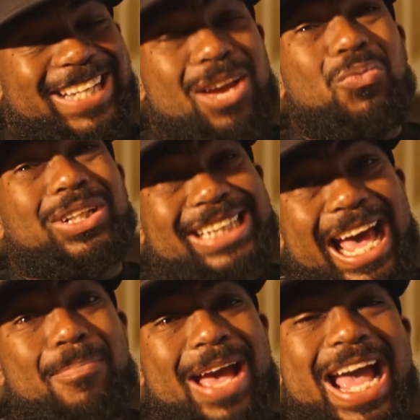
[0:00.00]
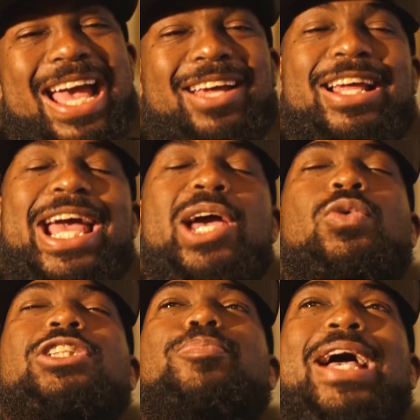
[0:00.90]
It was that bad.
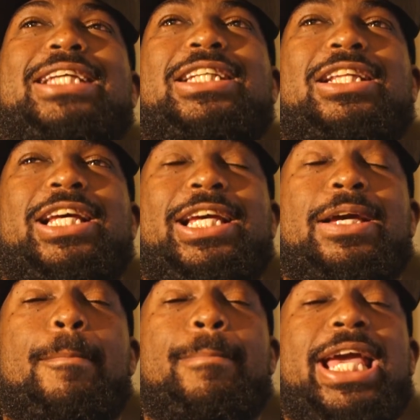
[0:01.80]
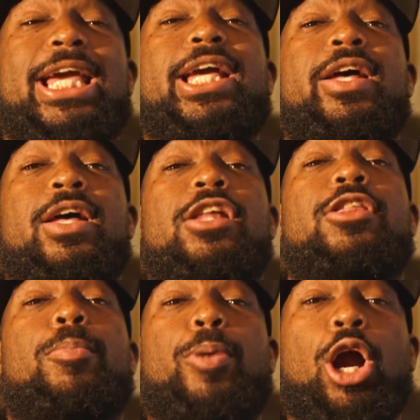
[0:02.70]
It was basically me,
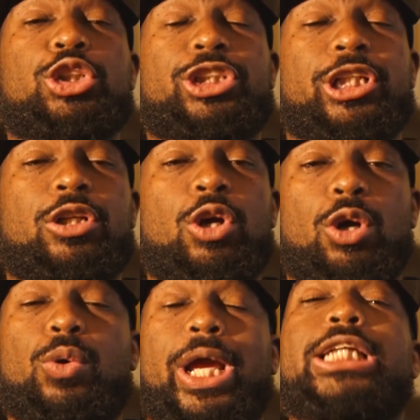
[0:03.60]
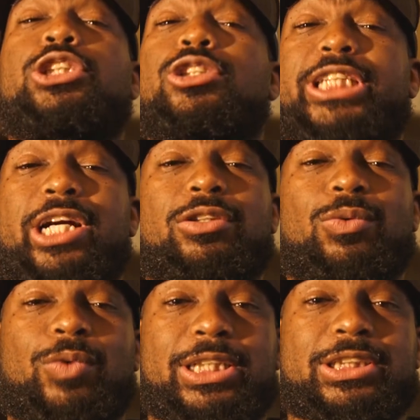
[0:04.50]
the person who injured Jared
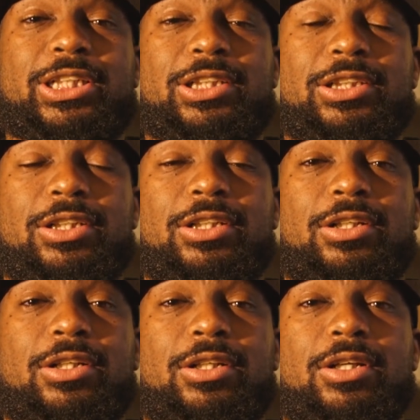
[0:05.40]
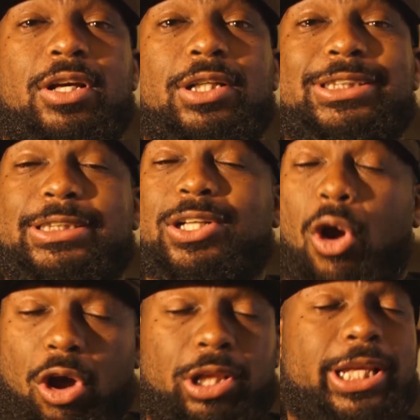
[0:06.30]
Lorenzen,
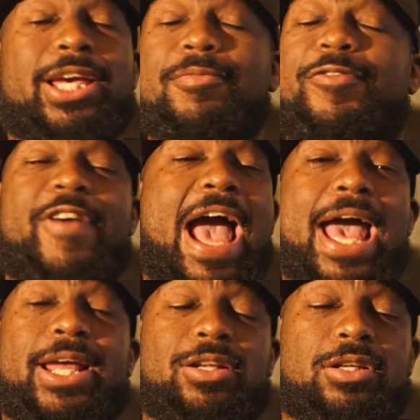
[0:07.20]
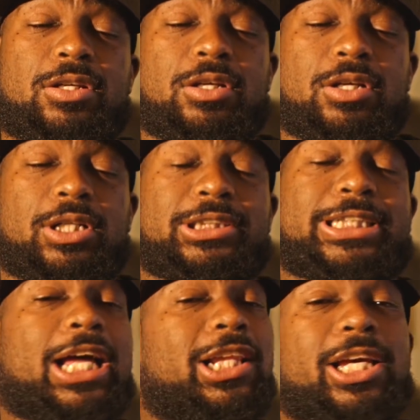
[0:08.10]
calling him fat,
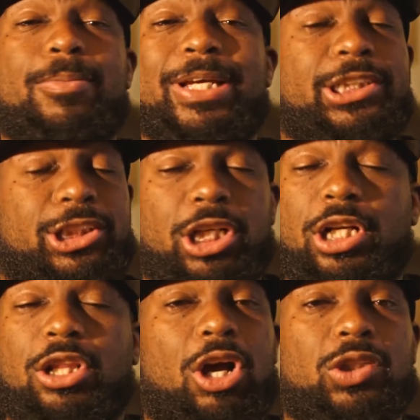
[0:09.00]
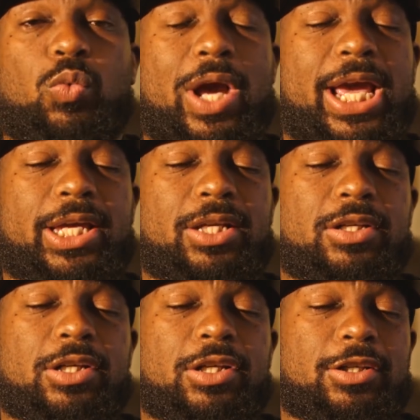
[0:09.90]
telling him he should have lost
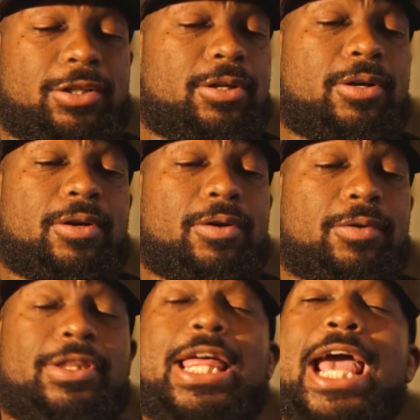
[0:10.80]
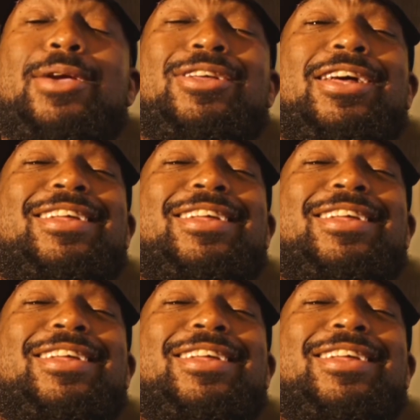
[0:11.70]
weight. They